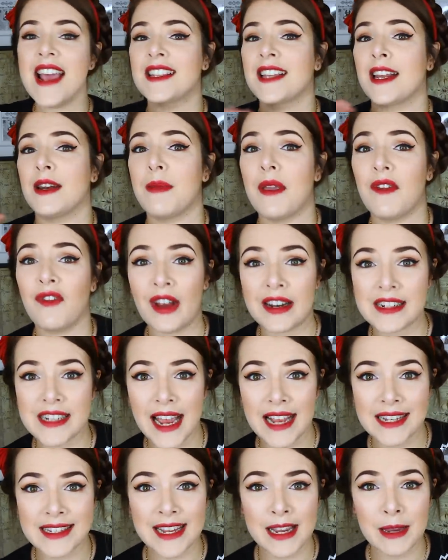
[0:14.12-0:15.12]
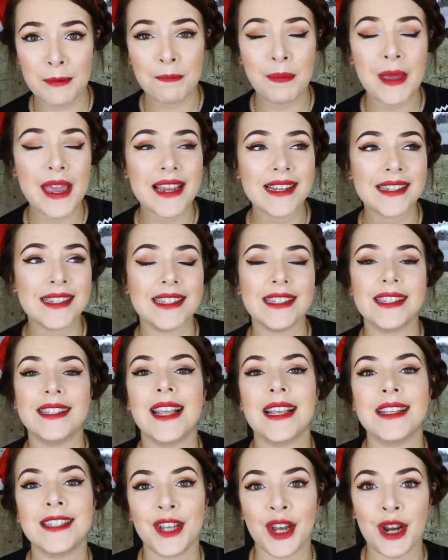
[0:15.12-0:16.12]
it's going to be Fantastic Beasts,
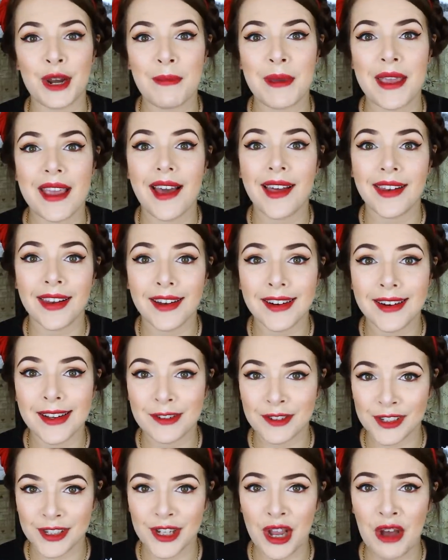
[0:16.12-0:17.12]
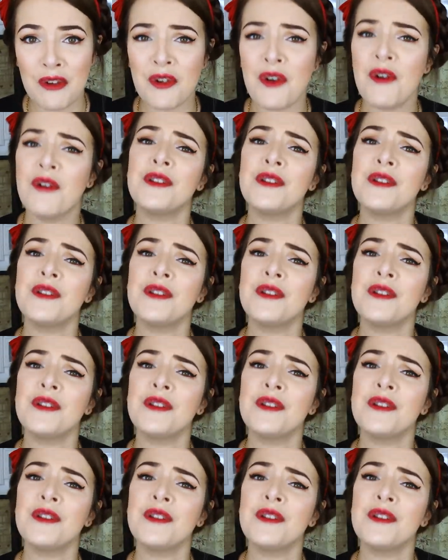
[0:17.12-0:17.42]
there's going to be a lot of stuff.